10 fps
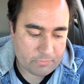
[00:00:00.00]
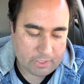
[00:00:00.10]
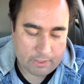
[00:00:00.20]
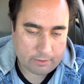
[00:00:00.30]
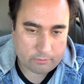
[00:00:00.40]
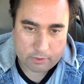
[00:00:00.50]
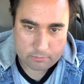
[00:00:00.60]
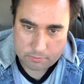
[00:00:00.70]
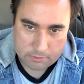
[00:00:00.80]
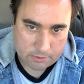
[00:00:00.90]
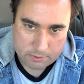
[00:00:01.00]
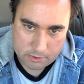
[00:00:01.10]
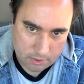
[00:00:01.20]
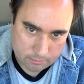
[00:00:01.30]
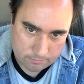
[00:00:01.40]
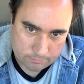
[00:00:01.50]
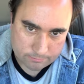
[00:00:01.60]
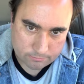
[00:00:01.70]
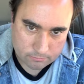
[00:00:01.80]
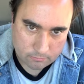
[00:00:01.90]
I don't know what I'm supposed to say.
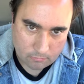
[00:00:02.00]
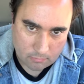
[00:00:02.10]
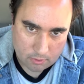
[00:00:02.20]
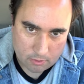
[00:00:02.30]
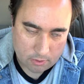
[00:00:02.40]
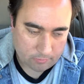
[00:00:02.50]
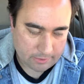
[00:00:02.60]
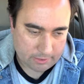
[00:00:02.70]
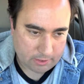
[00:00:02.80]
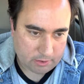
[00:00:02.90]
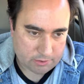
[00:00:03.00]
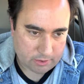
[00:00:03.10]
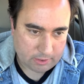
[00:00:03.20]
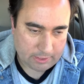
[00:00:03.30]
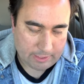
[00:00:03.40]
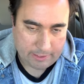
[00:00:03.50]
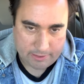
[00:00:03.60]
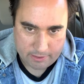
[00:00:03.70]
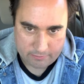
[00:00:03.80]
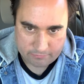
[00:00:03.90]
Because I
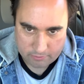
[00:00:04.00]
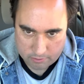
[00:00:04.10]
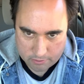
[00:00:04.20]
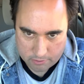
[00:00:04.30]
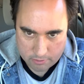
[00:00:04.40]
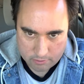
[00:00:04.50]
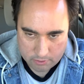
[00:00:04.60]
did it first.